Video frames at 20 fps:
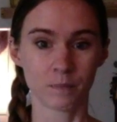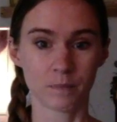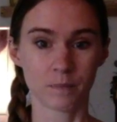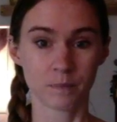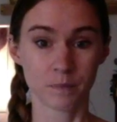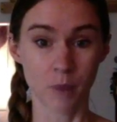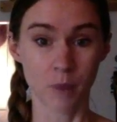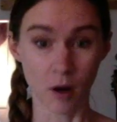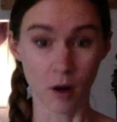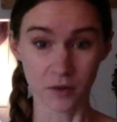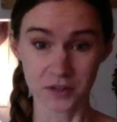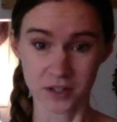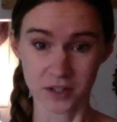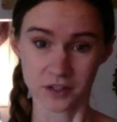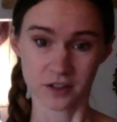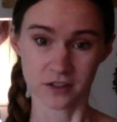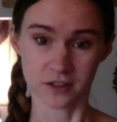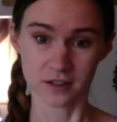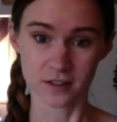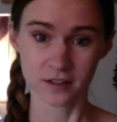
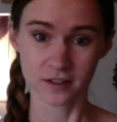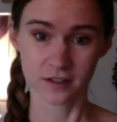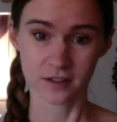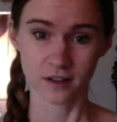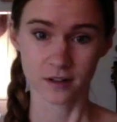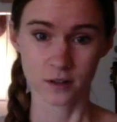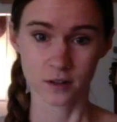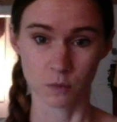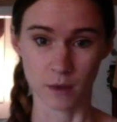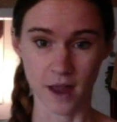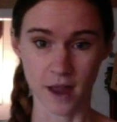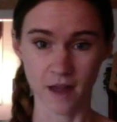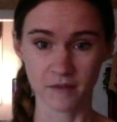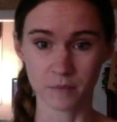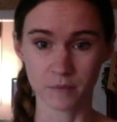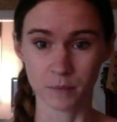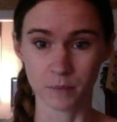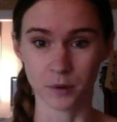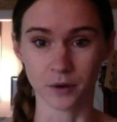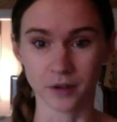politicians, so we have
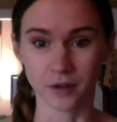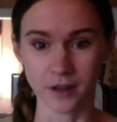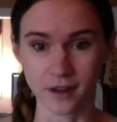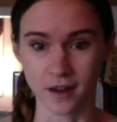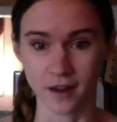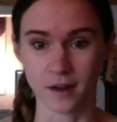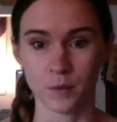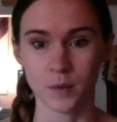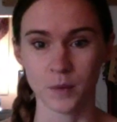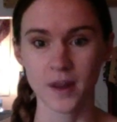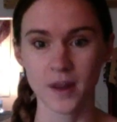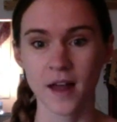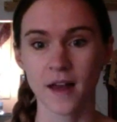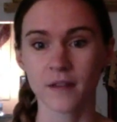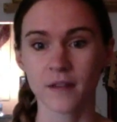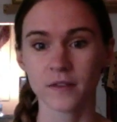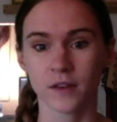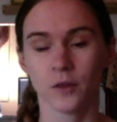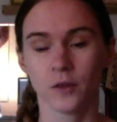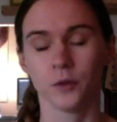Bernie and we have
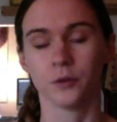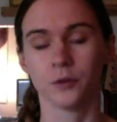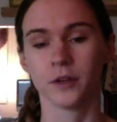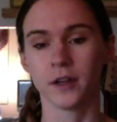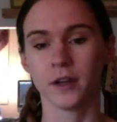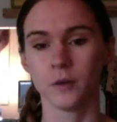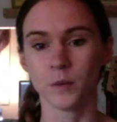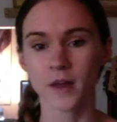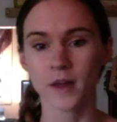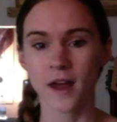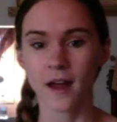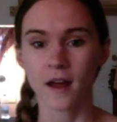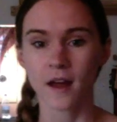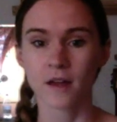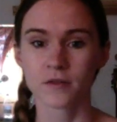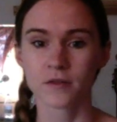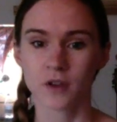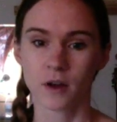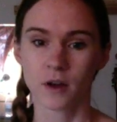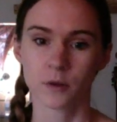Hillary and we have
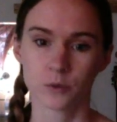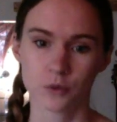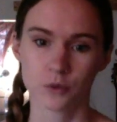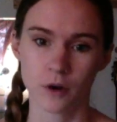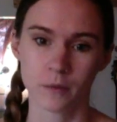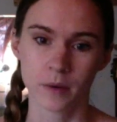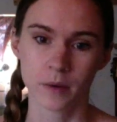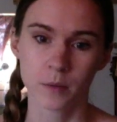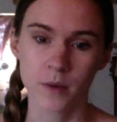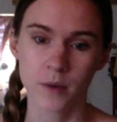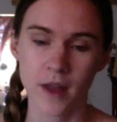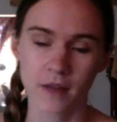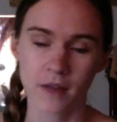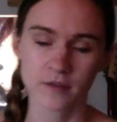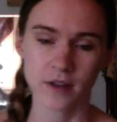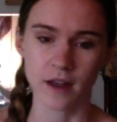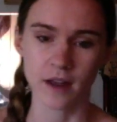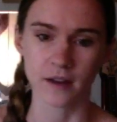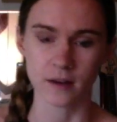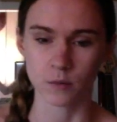Donald Trump and we have
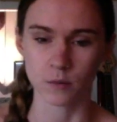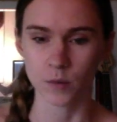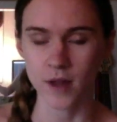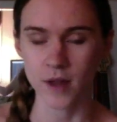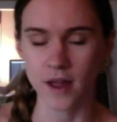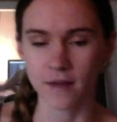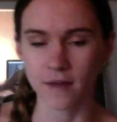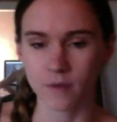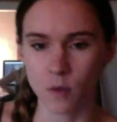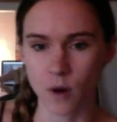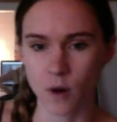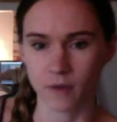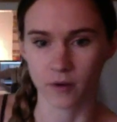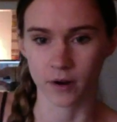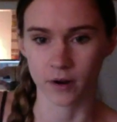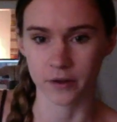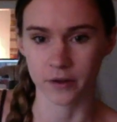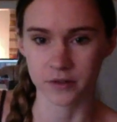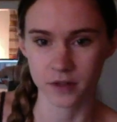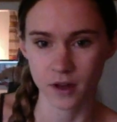Ted and we have whoever
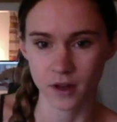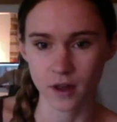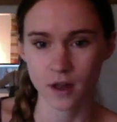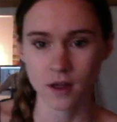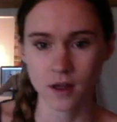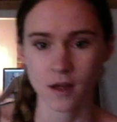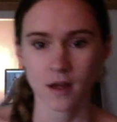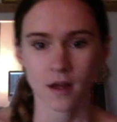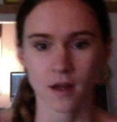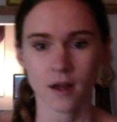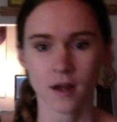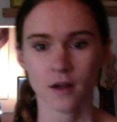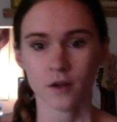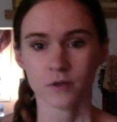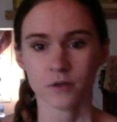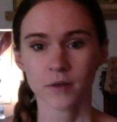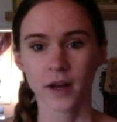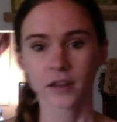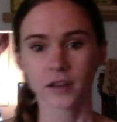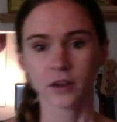else,
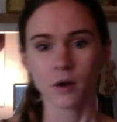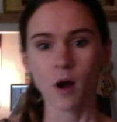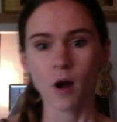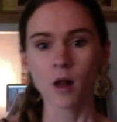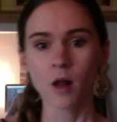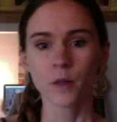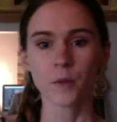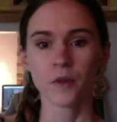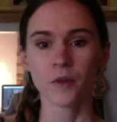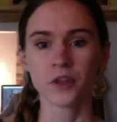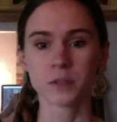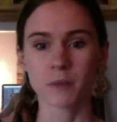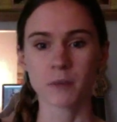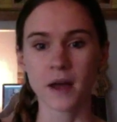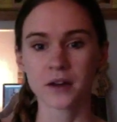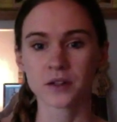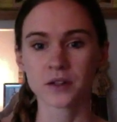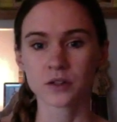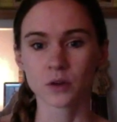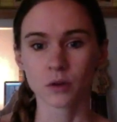right? They're all up on this
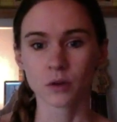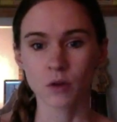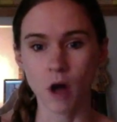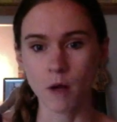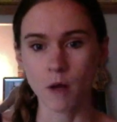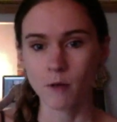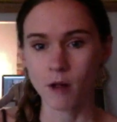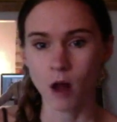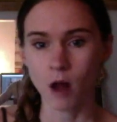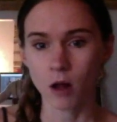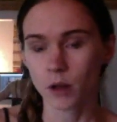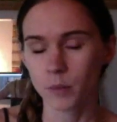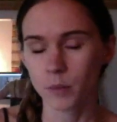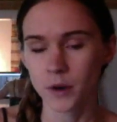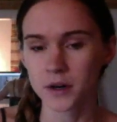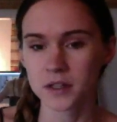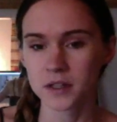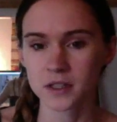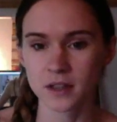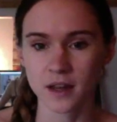pedestal, all up on
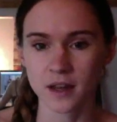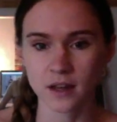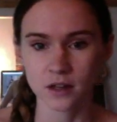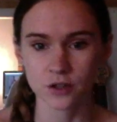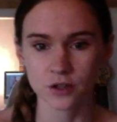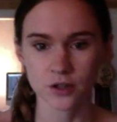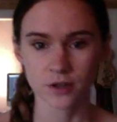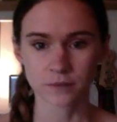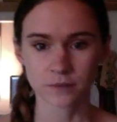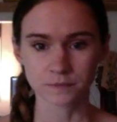a stage